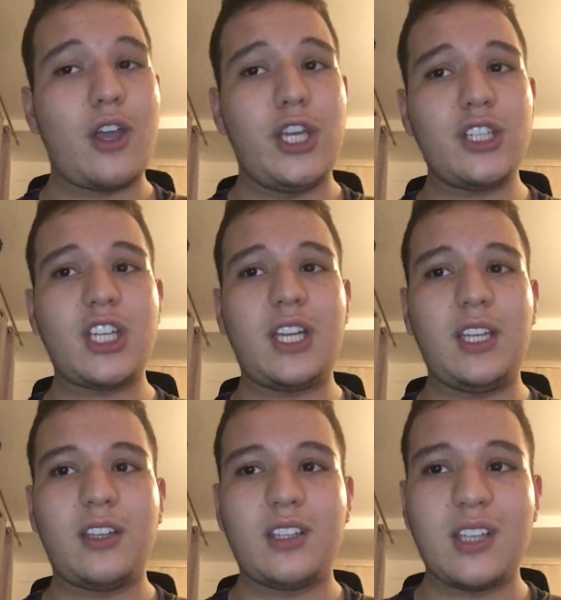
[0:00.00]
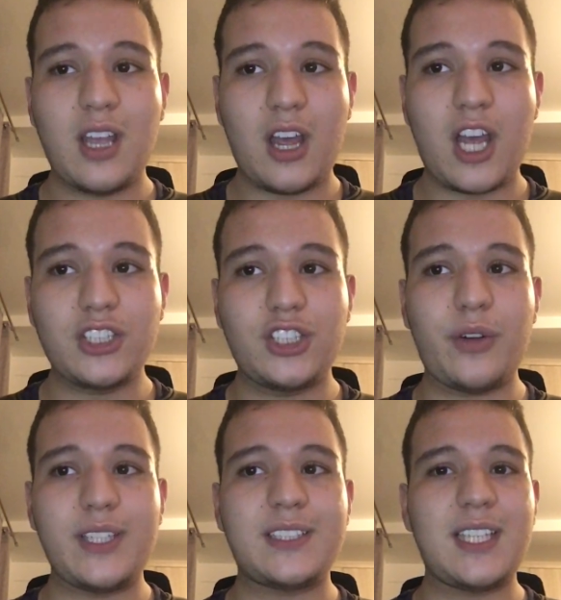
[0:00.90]
Usually, a
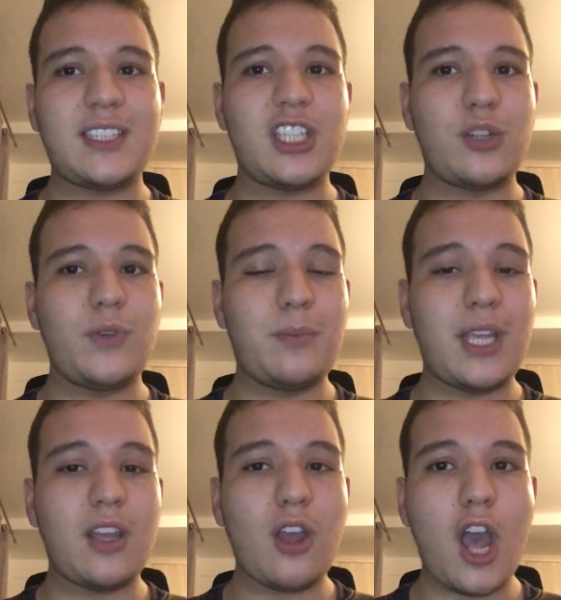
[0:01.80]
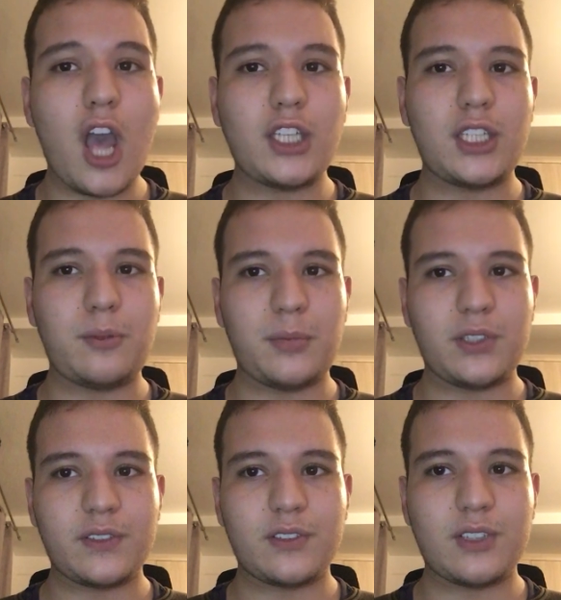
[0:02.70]
jury's decision will be
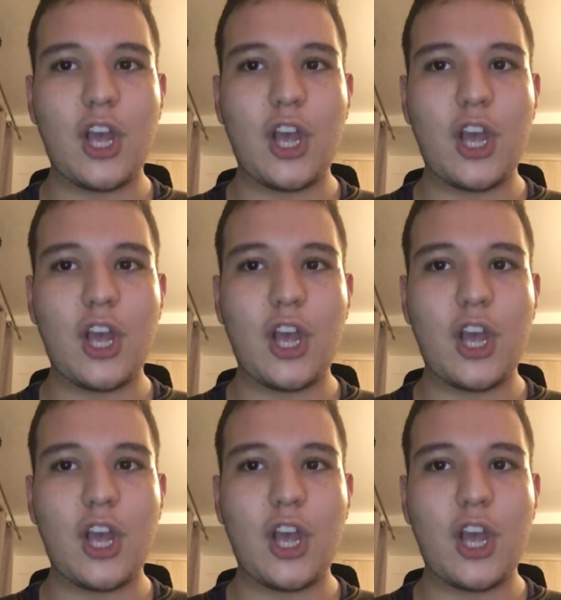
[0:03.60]
unanimous,